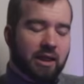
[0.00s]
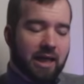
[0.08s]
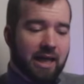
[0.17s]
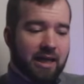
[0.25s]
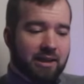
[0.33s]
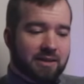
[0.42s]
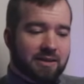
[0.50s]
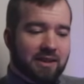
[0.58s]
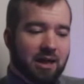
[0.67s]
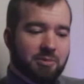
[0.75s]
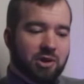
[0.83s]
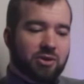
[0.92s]
And
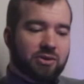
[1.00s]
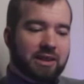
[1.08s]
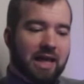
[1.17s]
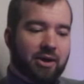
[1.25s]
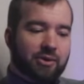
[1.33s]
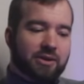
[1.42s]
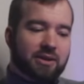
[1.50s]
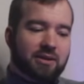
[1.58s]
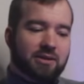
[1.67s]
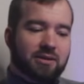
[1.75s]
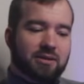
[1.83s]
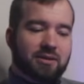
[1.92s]
skeptical doubt.
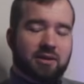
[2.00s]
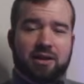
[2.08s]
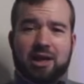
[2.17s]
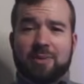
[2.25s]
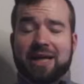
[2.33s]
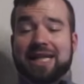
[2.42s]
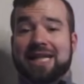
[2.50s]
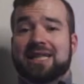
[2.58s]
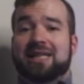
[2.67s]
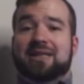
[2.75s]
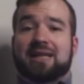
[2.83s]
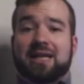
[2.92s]
Am I
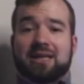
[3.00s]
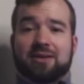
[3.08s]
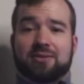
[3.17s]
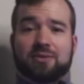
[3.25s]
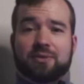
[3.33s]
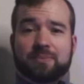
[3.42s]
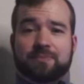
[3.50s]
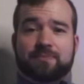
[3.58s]
indecisive?